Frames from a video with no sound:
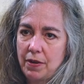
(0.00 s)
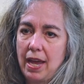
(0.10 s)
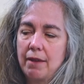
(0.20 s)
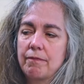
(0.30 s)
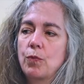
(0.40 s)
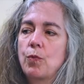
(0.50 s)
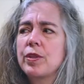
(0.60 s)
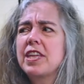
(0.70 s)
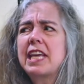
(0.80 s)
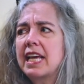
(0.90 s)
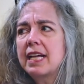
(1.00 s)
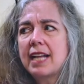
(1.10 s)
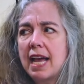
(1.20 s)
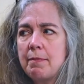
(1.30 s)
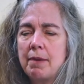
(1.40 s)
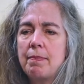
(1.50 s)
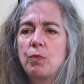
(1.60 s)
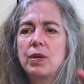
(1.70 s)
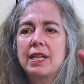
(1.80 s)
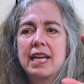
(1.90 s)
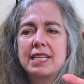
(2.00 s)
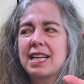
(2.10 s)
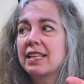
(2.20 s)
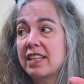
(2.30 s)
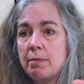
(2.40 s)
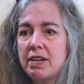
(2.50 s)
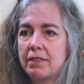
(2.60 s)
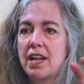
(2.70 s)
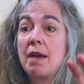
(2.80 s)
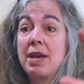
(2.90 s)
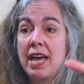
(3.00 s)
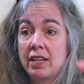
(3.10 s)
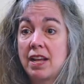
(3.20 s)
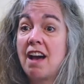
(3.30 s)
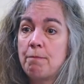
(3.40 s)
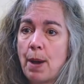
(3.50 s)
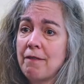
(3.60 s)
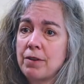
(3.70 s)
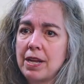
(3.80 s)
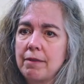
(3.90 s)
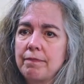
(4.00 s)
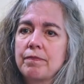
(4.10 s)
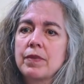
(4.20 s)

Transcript: Okay, we're thinking climate, but really it's a little bit of climate and a lot of poverty.